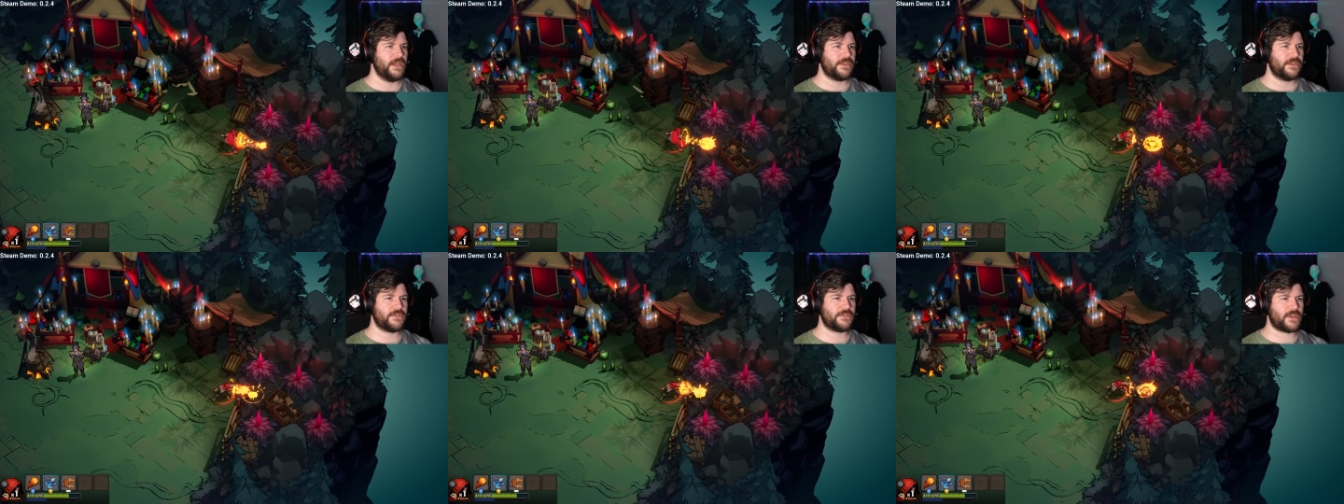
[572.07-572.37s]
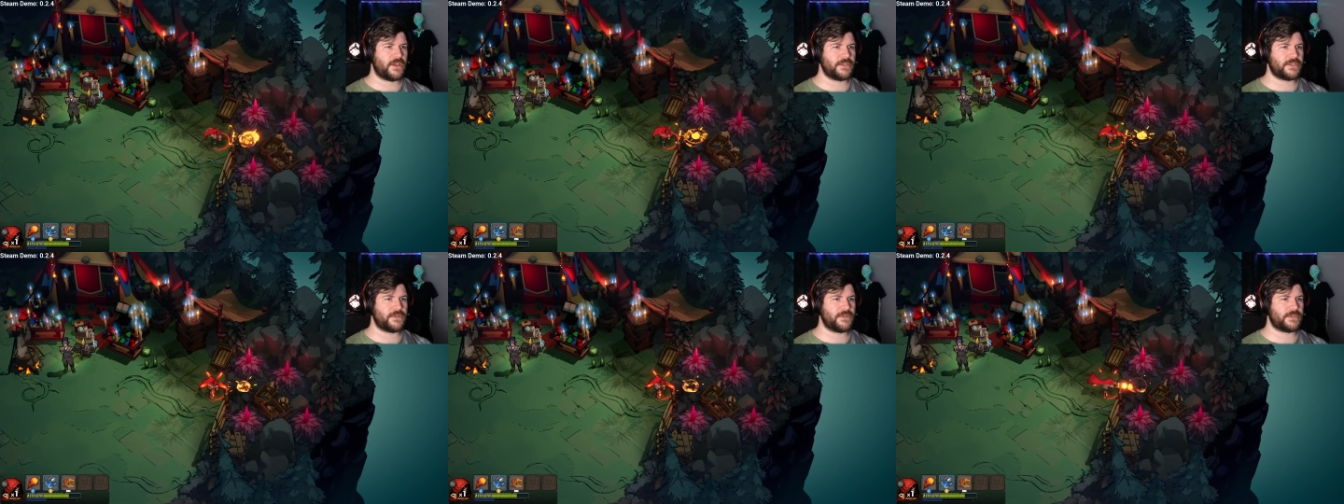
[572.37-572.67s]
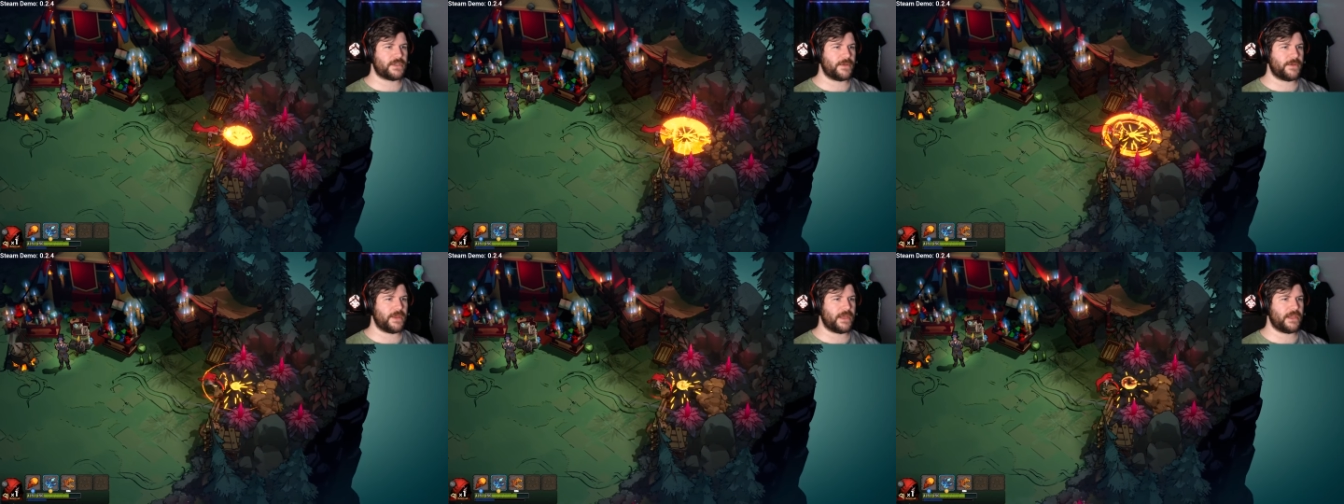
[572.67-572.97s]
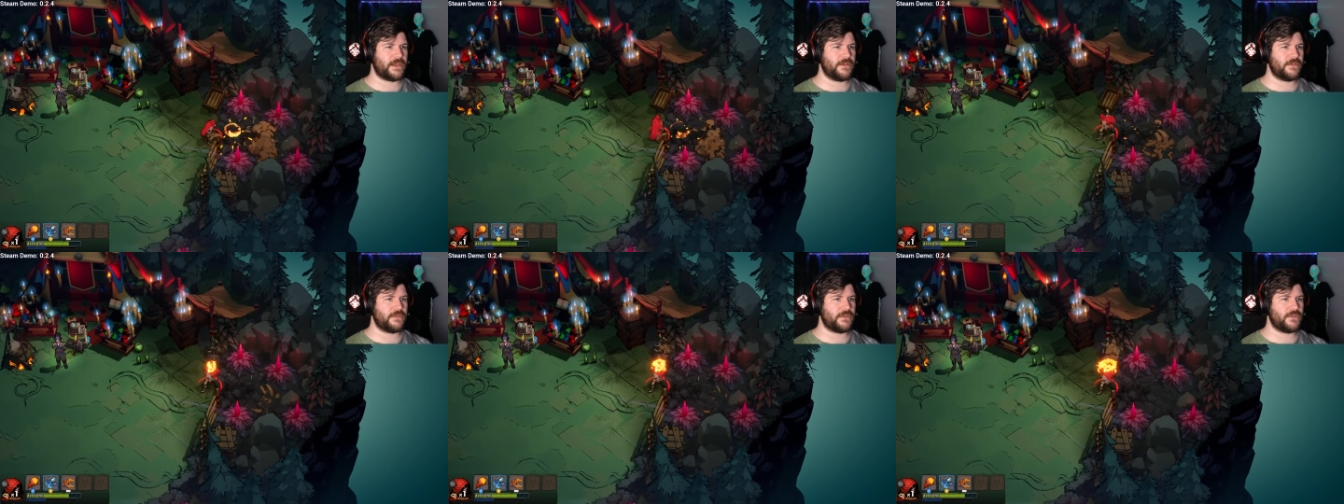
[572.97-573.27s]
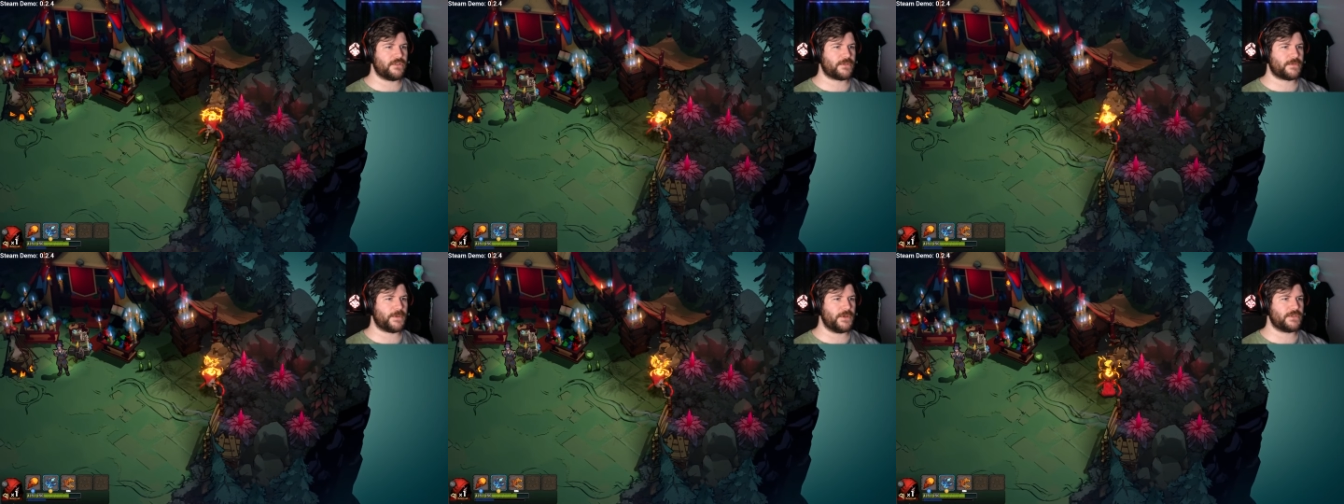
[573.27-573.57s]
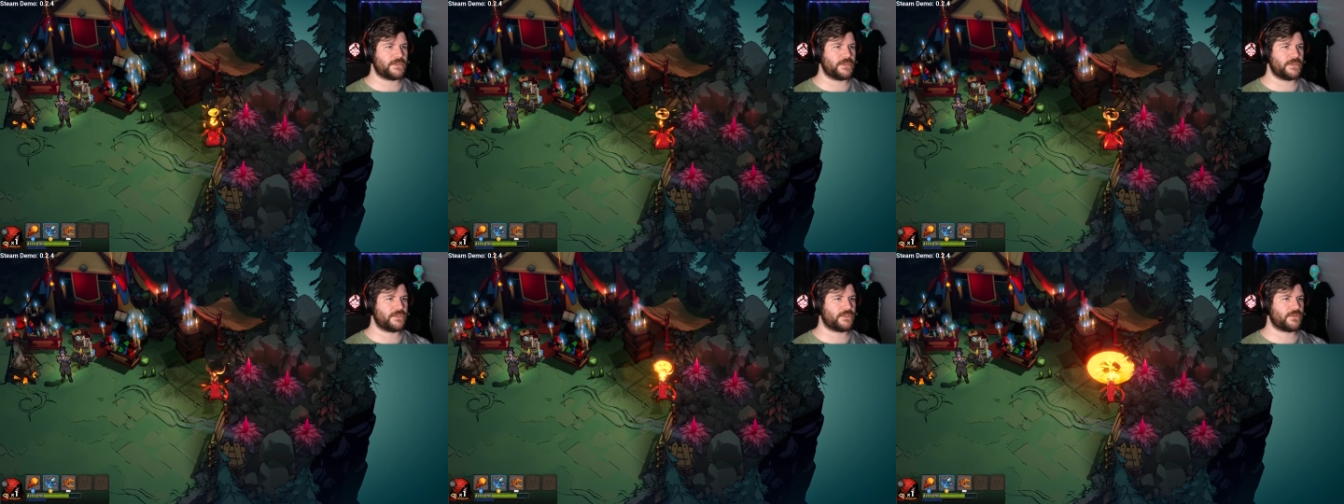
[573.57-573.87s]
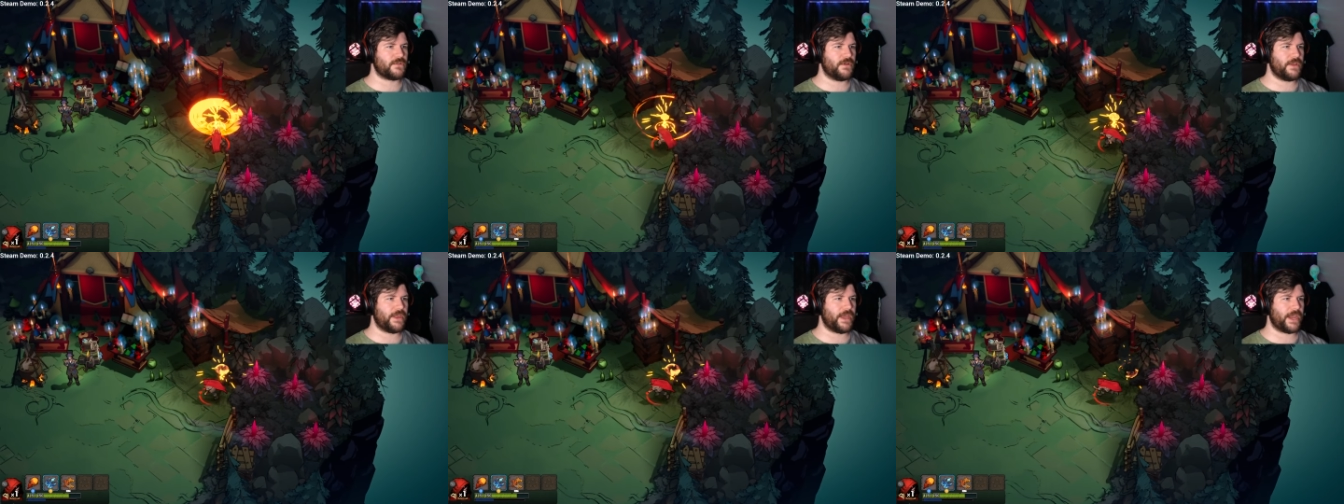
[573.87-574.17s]
there's also something like you, are supposed to
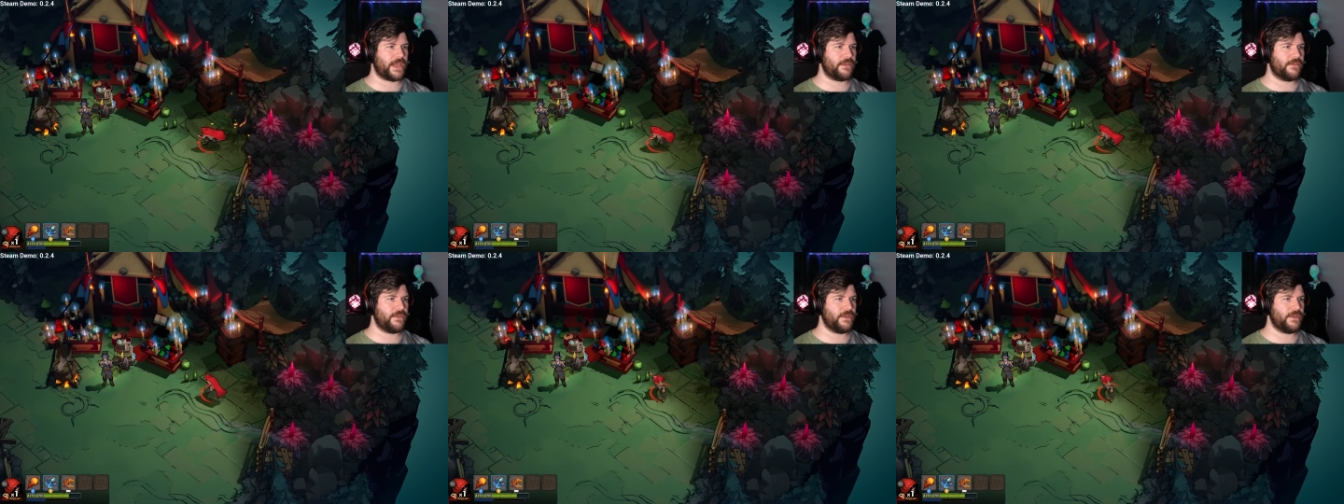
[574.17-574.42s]
destroy like